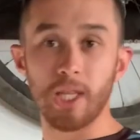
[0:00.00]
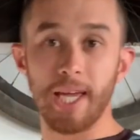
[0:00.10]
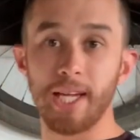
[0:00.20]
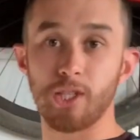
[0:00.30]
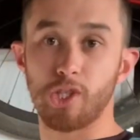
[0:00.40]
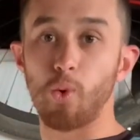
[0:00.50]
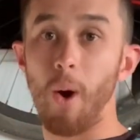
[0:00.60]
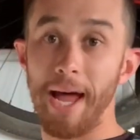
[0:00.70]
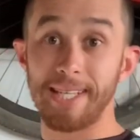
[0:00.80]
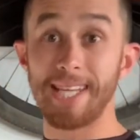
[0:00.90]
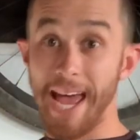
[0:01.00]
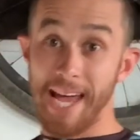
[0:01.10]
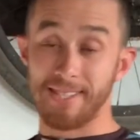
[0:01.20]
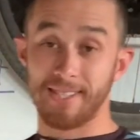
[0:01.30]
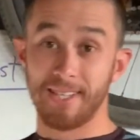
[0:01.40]
leg squat
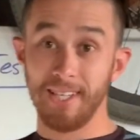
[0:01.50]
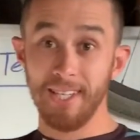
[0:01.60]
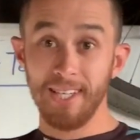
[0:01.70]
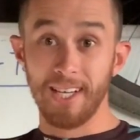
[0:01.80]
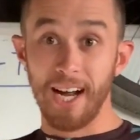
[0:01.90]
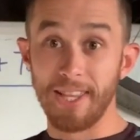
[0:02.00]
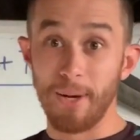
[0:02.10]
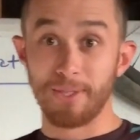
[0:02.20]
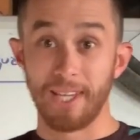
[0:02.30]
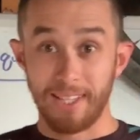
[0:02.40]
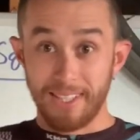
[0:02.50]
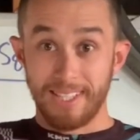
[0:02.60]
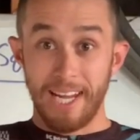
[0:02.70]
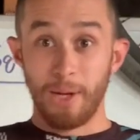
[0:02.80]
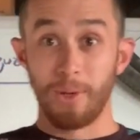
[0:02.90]
test. All right, that was like the
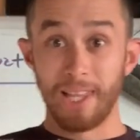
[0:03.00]
stand on one